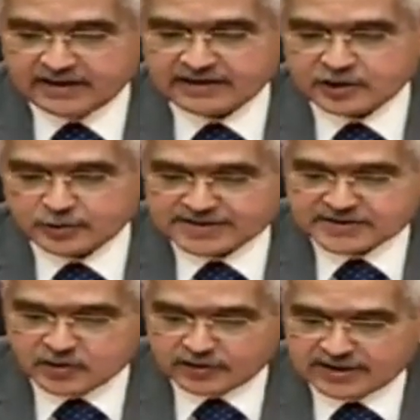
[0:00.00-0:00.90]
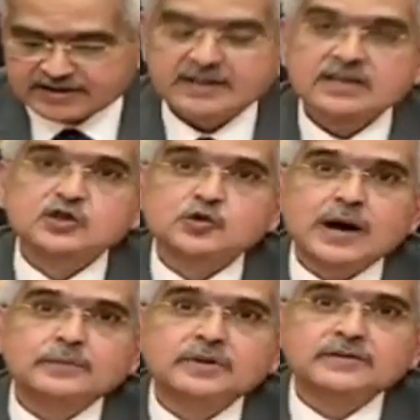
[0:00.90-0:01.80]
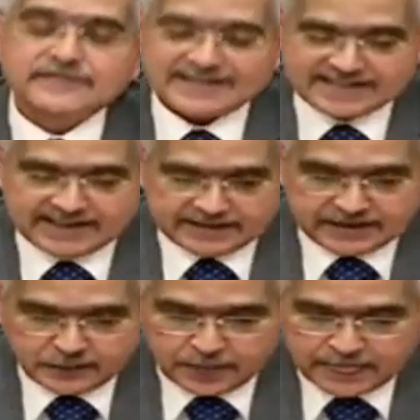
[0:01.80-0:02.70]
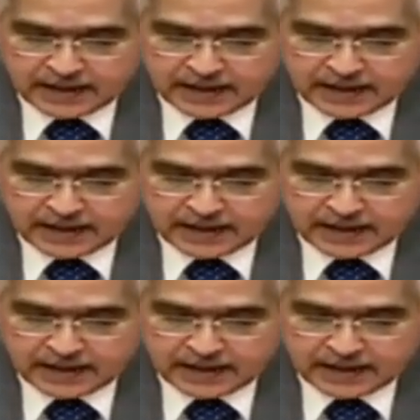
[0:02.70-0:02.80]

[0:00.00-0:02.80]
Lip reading: a US dollar swap facility.